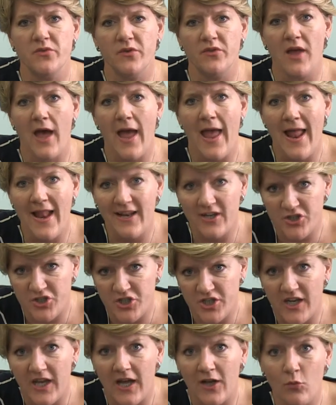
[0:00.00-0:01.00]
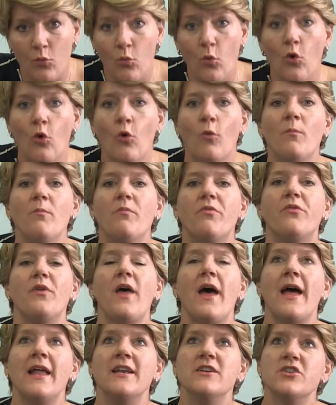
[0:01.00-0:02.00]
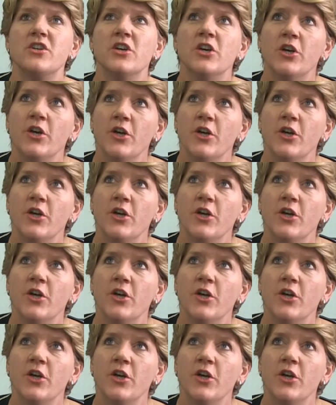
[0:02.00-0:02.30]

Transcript: with that energy and warmth and